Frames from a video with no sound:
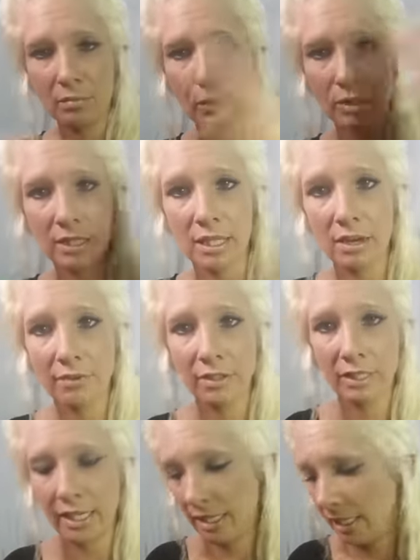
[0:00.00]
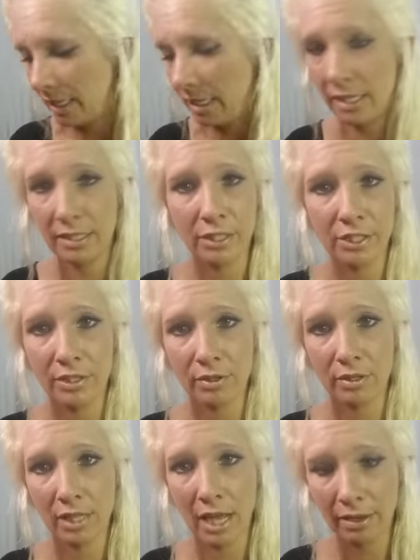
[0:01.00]
most definitely into
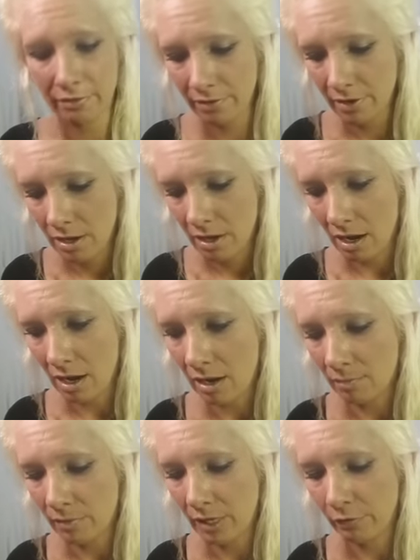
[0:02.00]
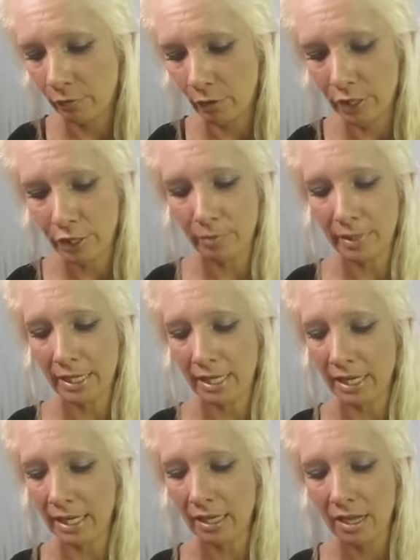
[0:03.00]
your life um, for a new
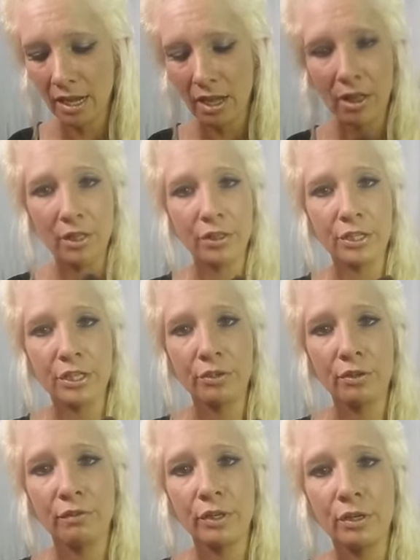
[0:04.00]
beginning. The two of